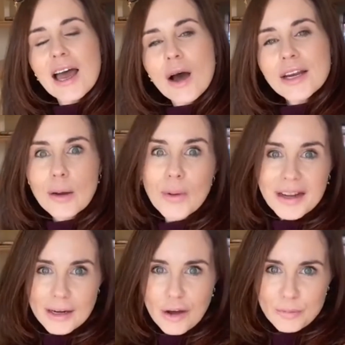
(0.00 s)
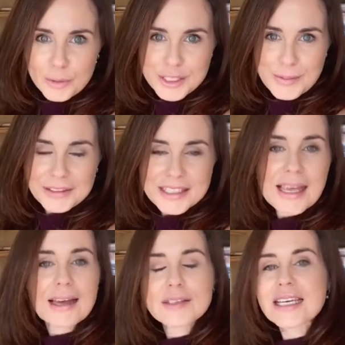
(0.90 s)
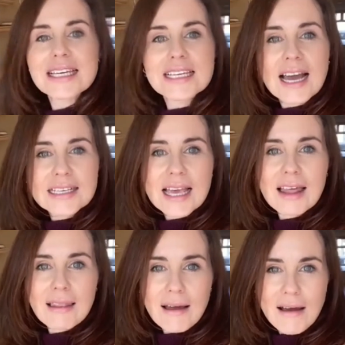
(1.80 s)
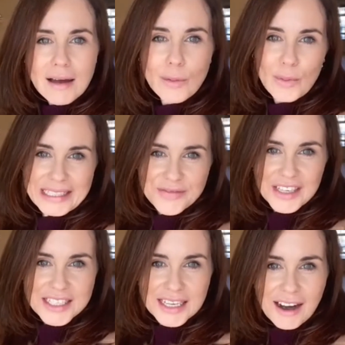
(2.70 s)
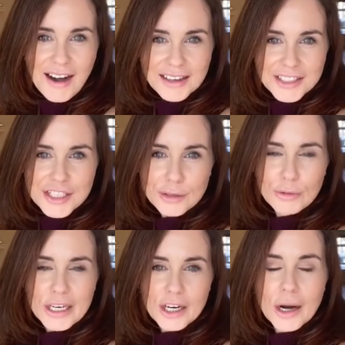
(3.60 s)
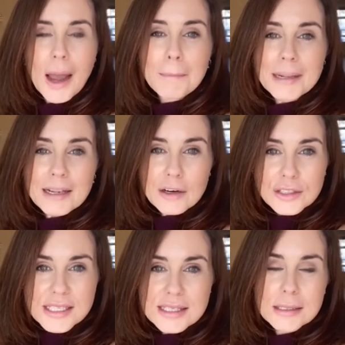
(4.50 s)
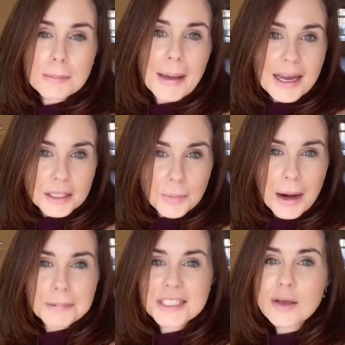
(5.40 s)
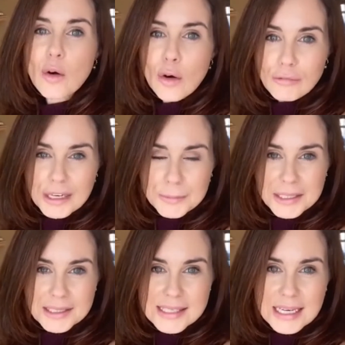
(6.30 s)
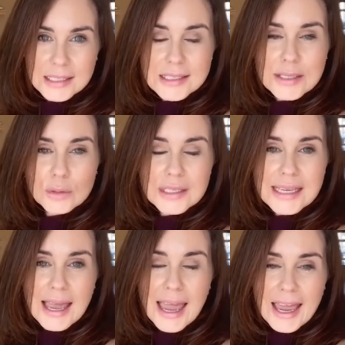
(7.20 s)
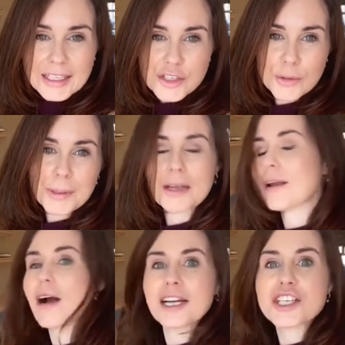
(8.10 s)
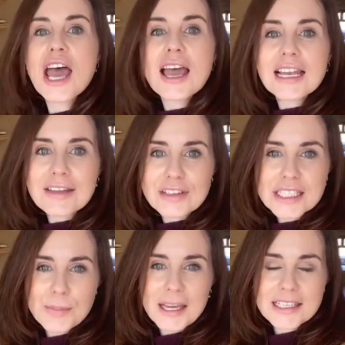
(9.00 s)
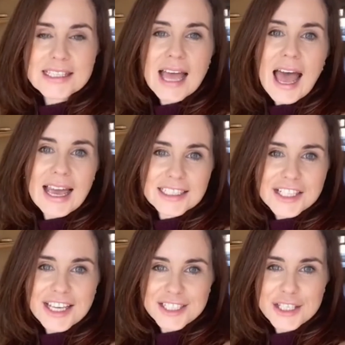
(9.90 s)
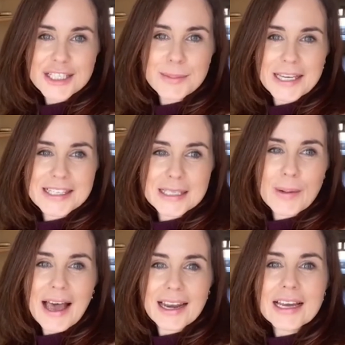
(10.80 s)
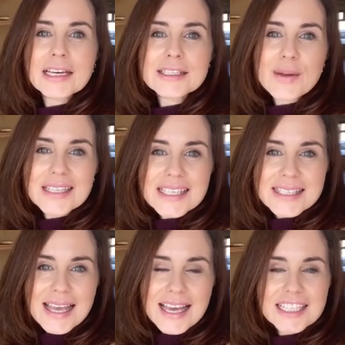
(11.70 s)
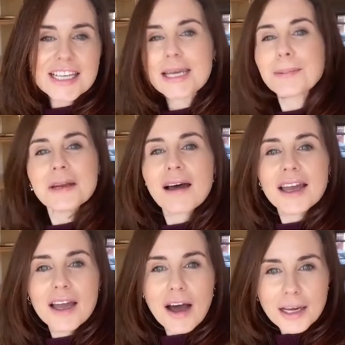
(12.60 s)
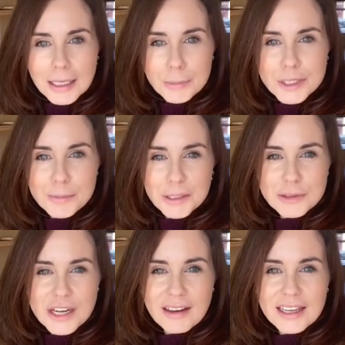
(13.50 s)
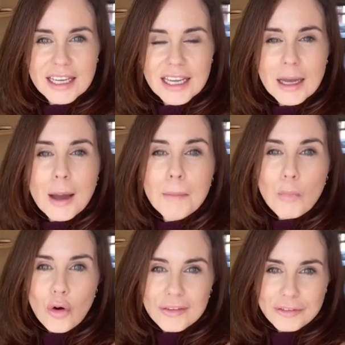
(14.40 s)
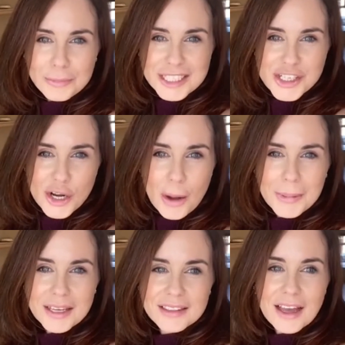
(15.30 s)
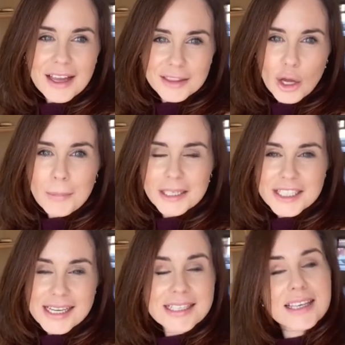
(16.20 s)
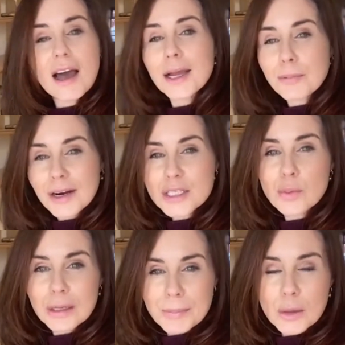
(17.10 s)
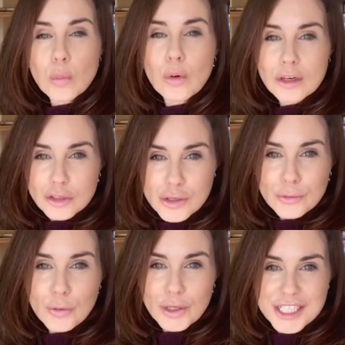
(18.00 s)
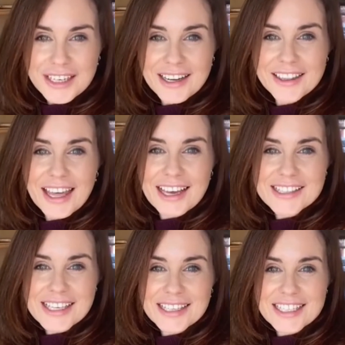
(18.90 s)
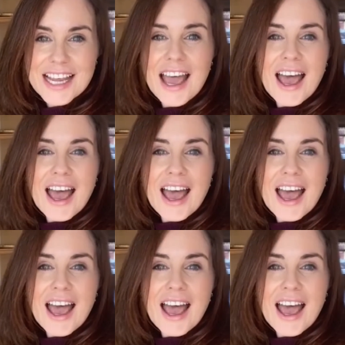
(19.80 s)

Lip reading: Now, what I love most about this house, it has a long west-facing garden to the rear, plus the back of the property has already been extended, so there's extra bit large living space and kitchen space as well. So as I said, keep an eye on libertyblue.ie, more information coming in the coming days. The guide price will be 149,000.